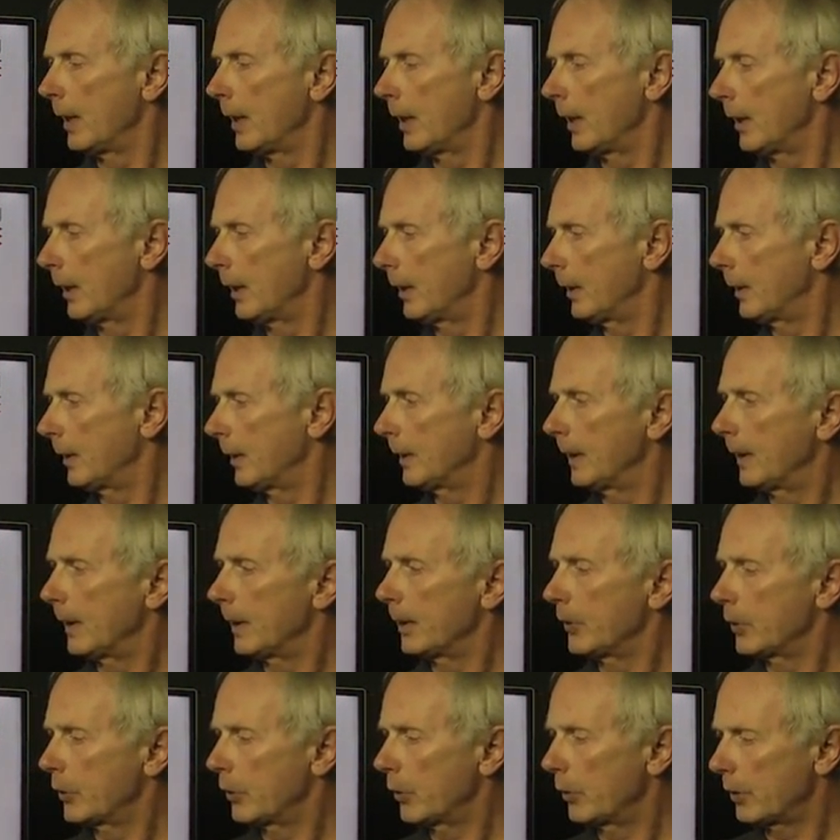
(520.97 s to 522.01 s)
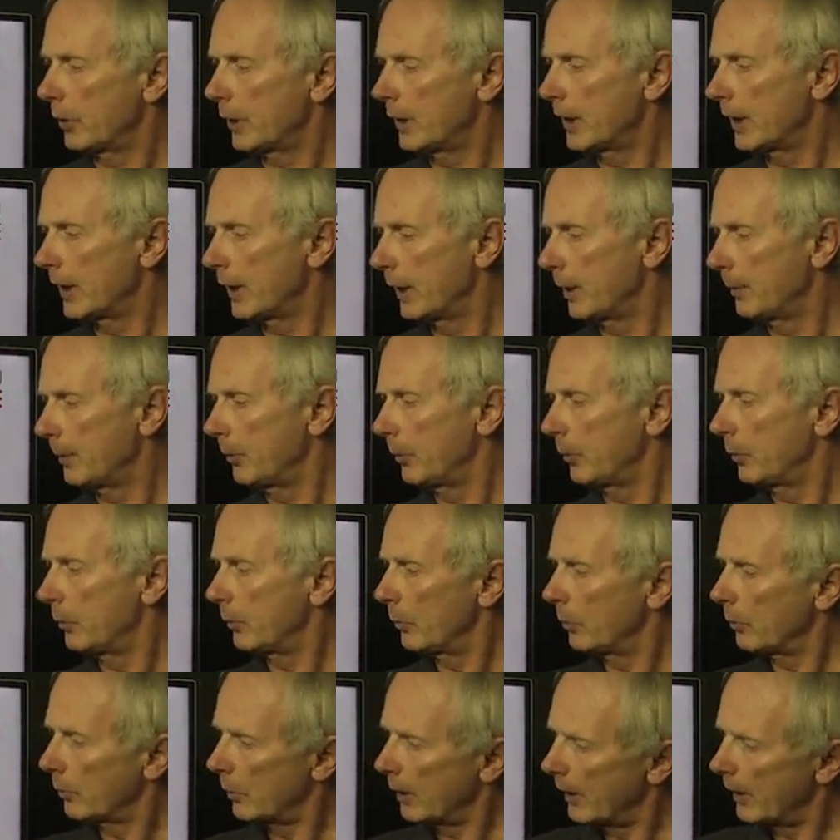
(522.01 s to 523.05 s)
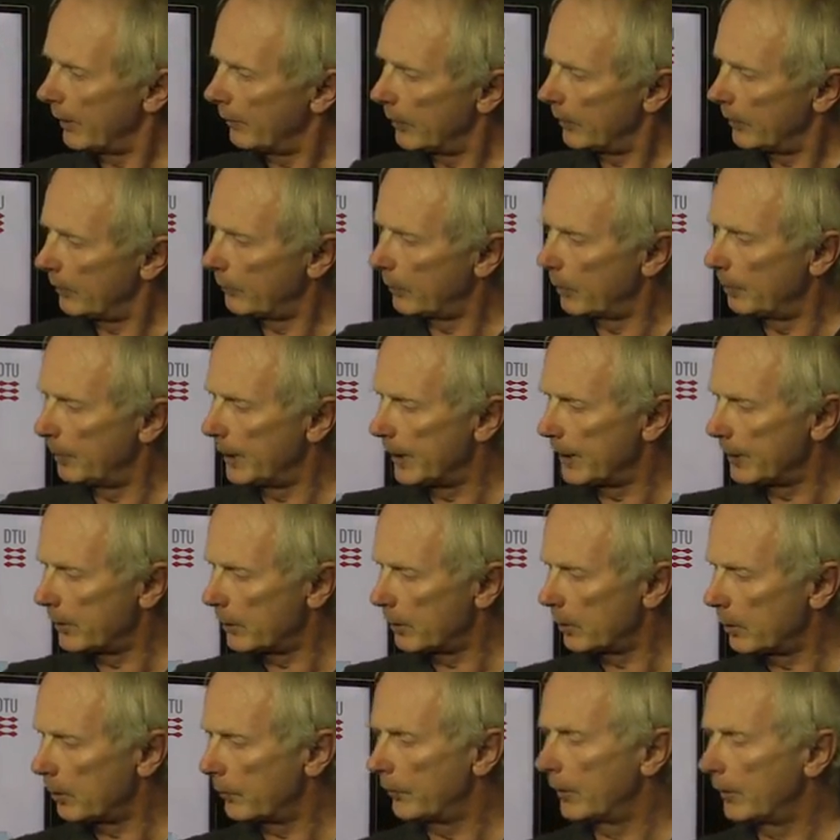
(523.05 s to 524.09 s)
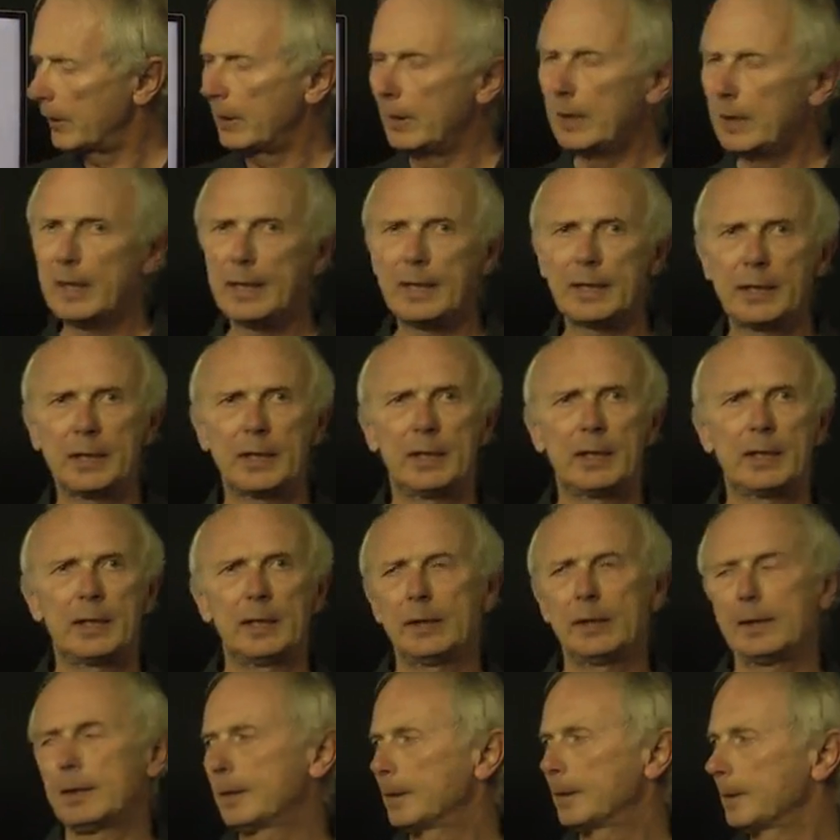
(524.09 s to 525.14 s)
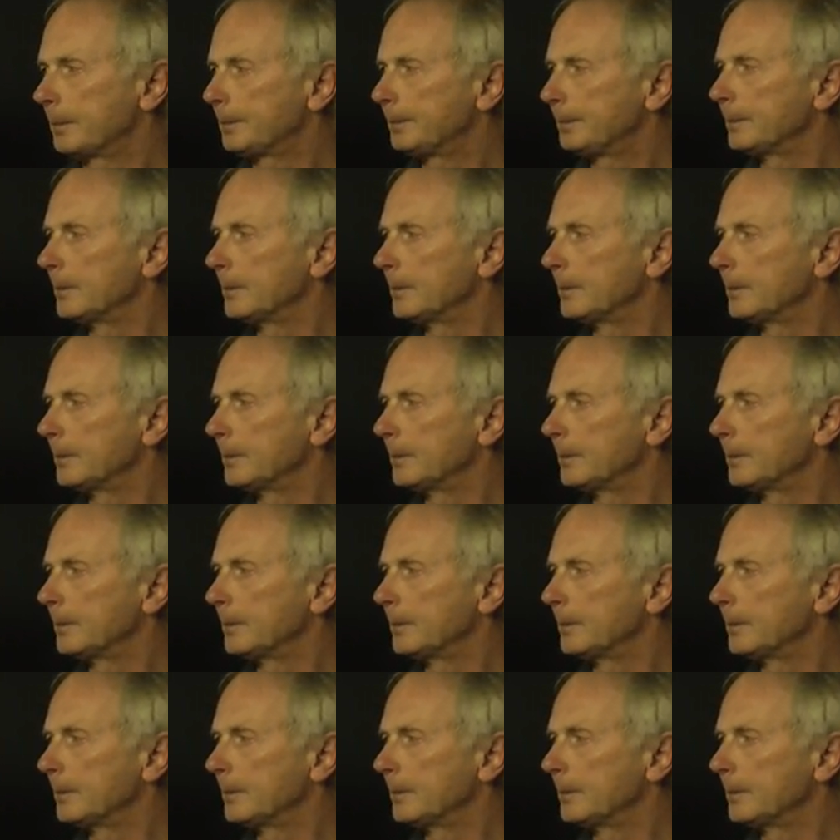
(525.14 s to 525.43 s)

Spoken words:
and at a certain time you have the formation of very large eddies.